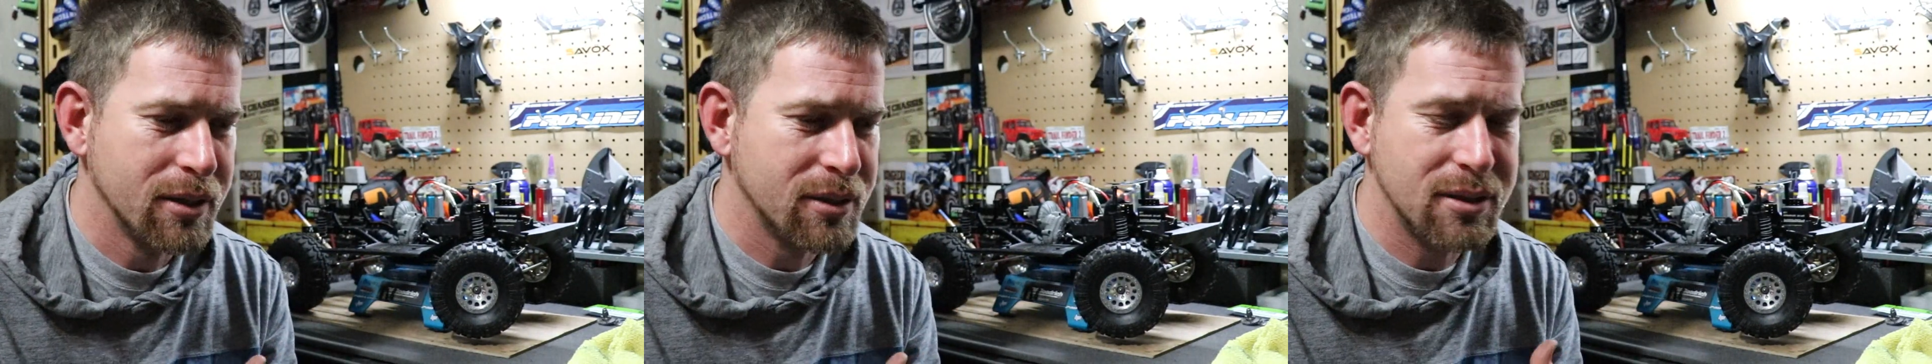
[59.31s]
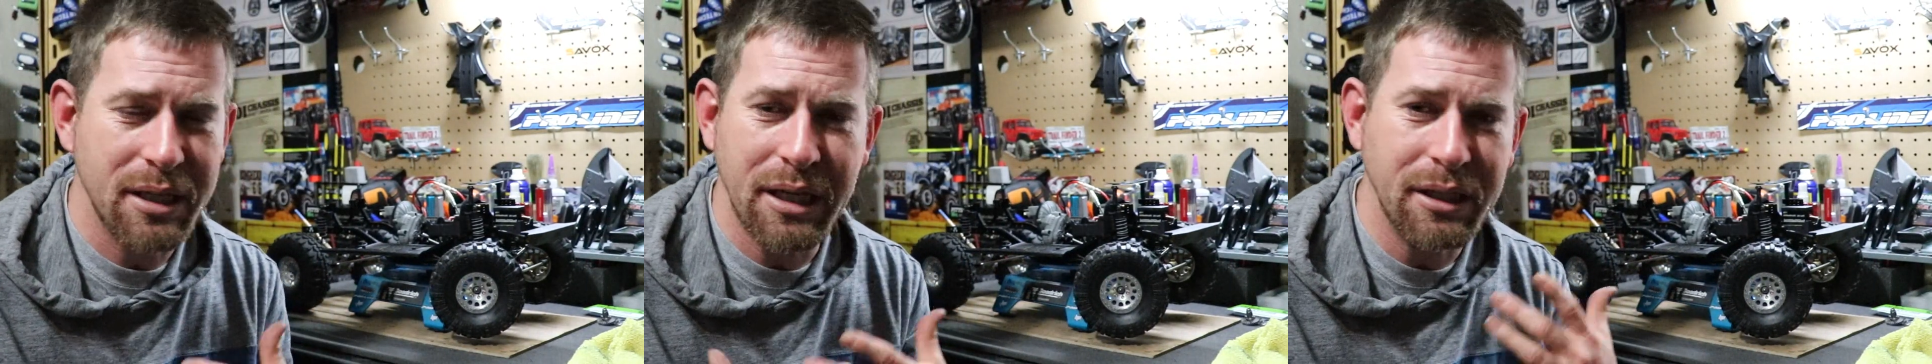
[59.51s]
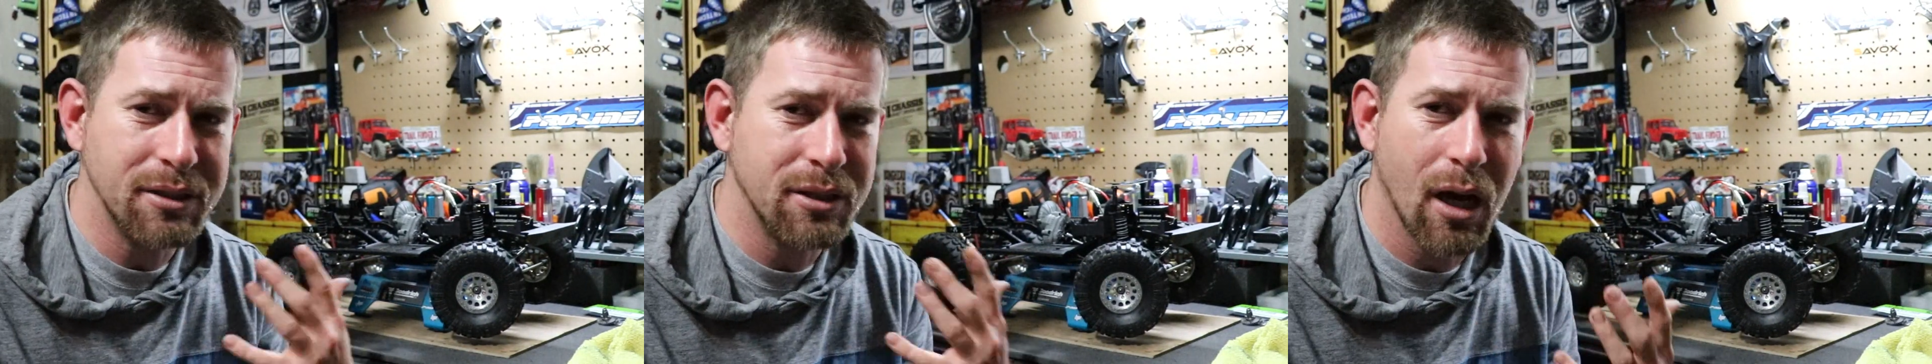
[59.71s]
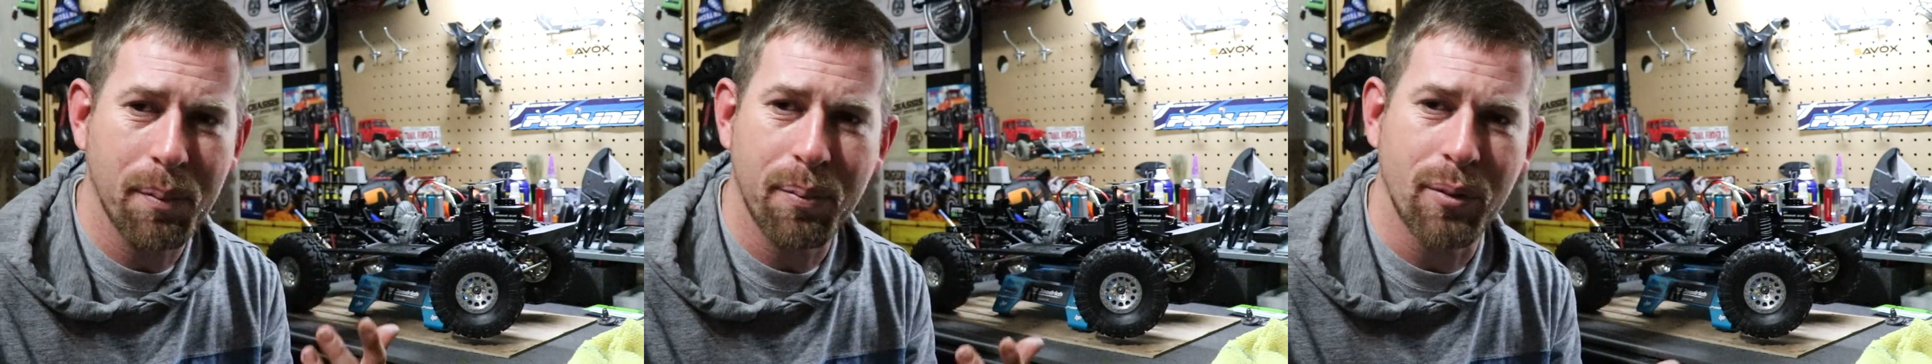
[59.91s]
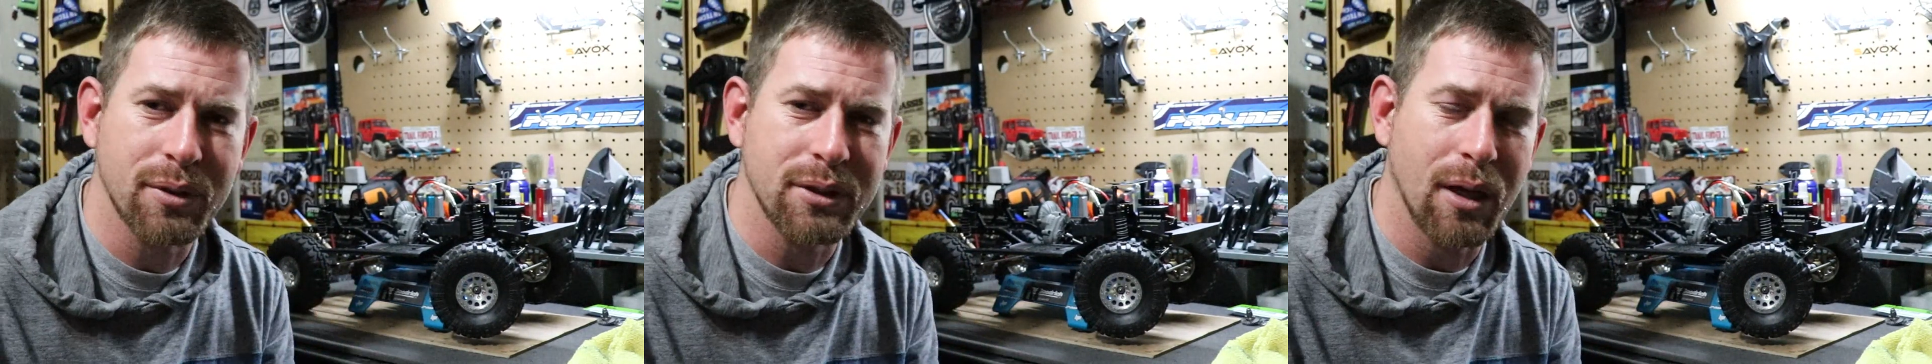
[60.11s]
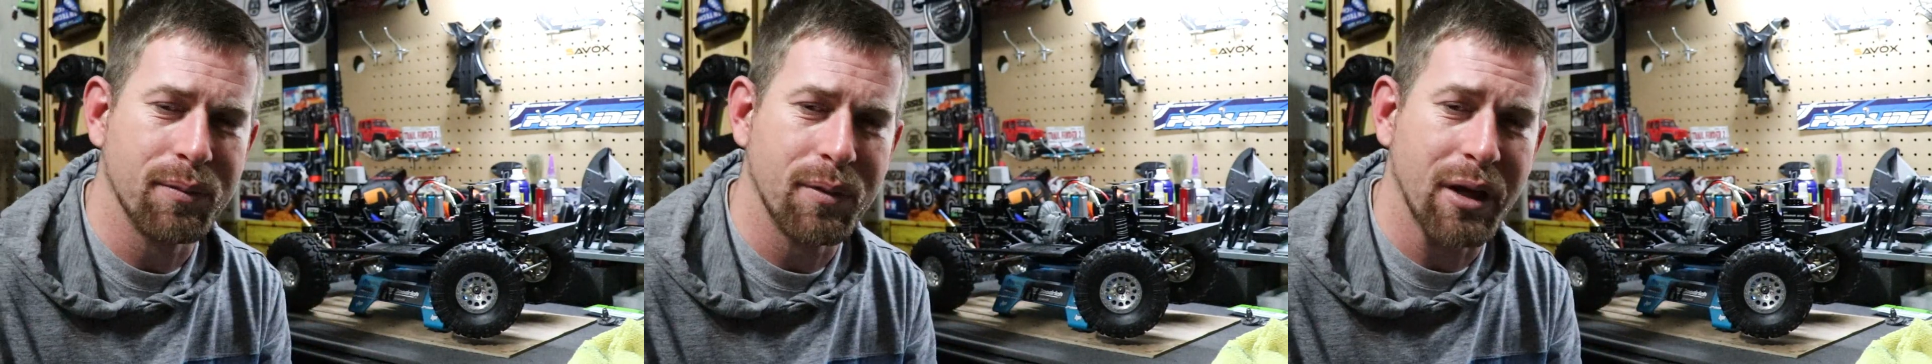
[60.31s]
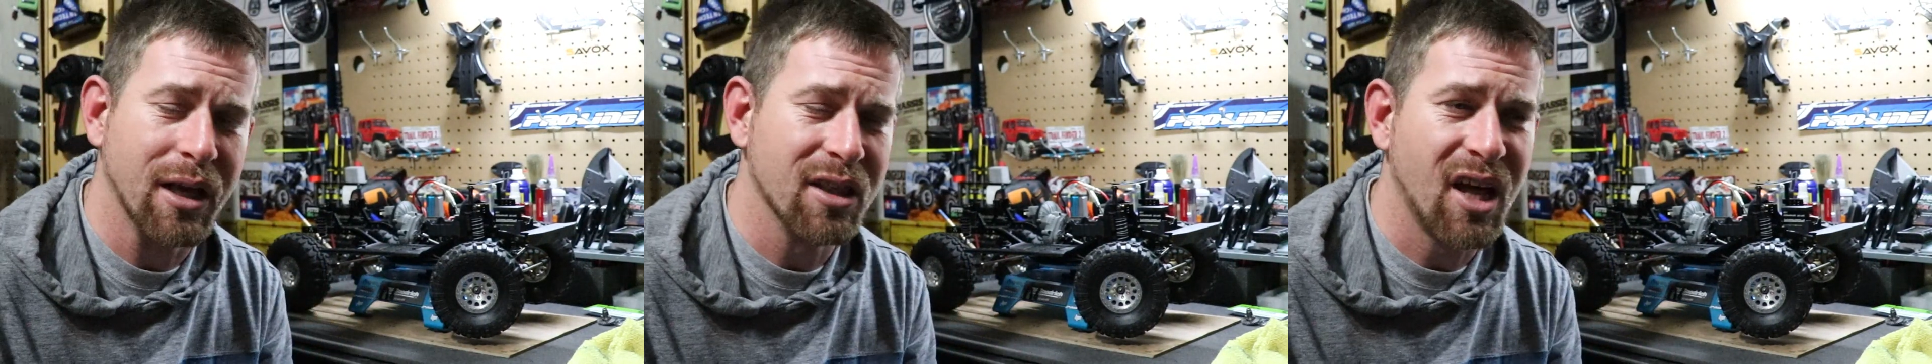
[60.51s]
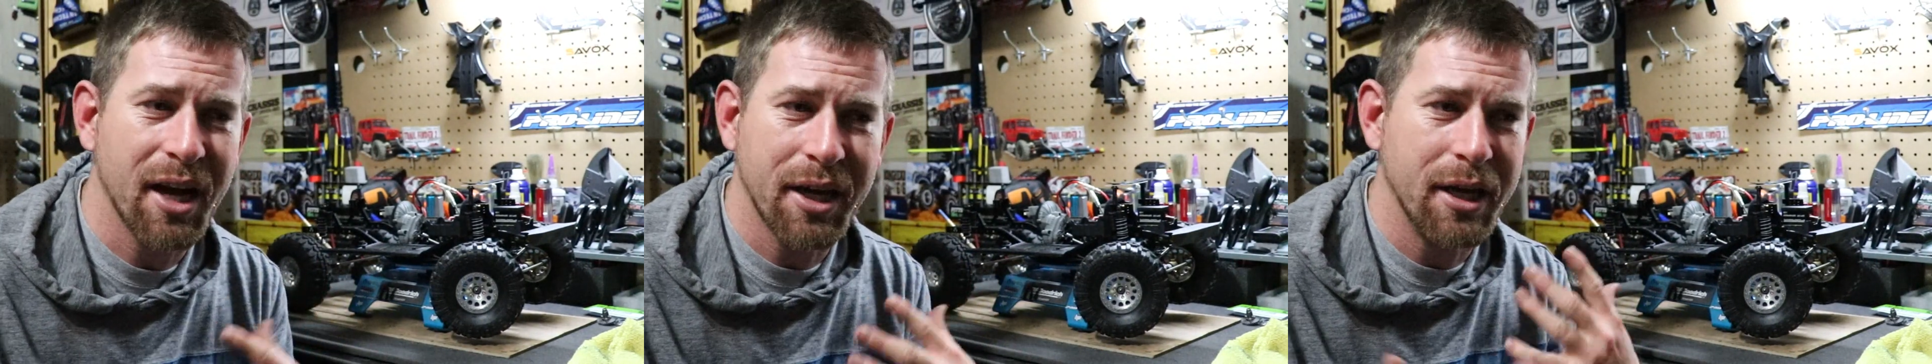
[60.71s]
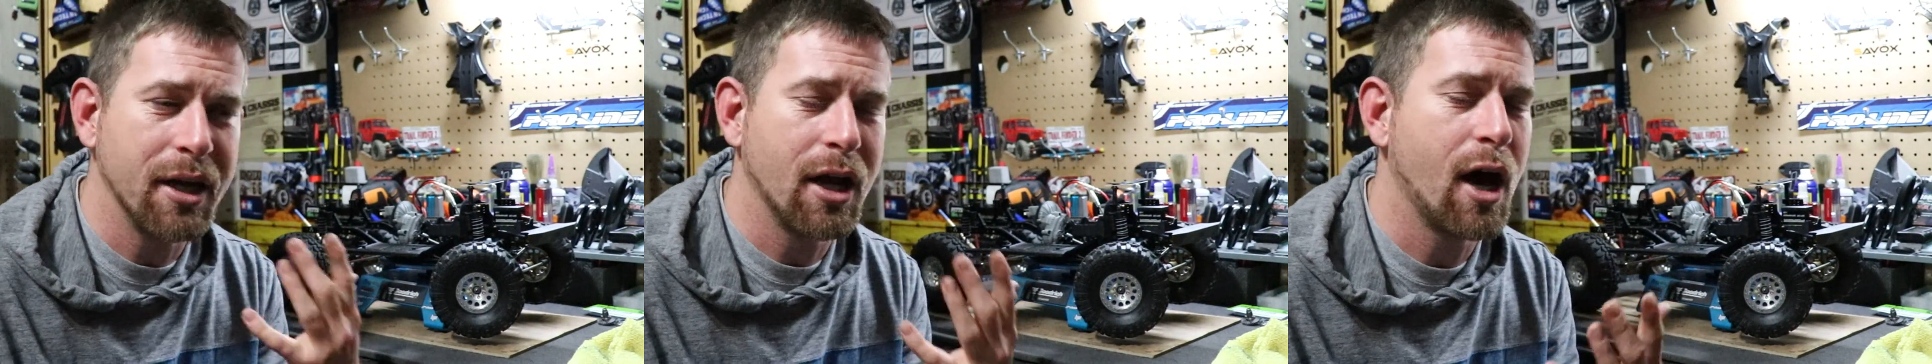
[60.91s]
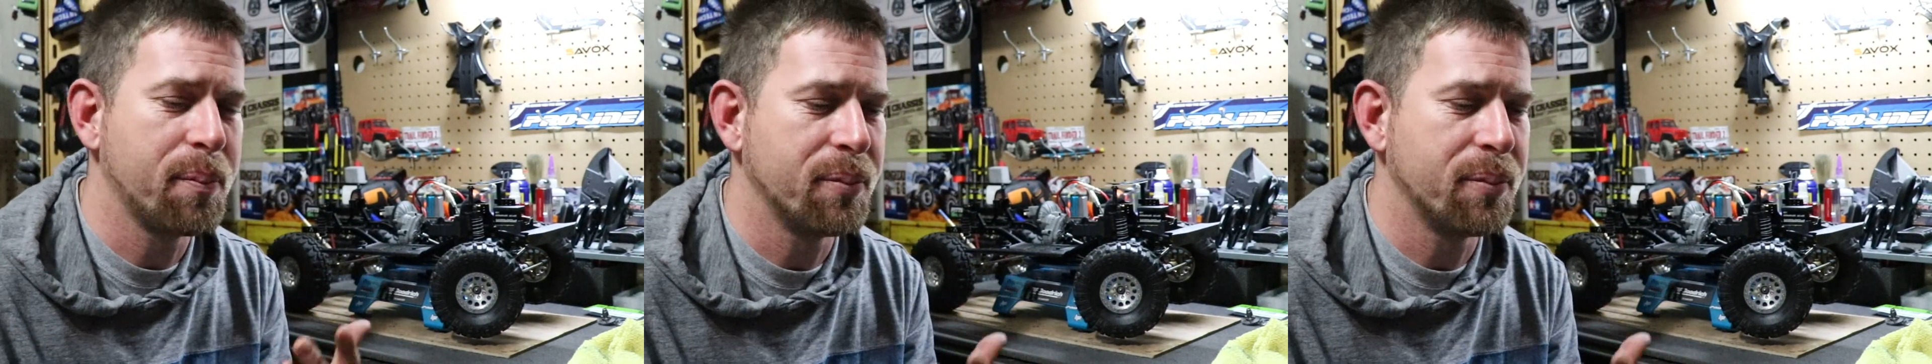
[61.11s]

seized up or something and locking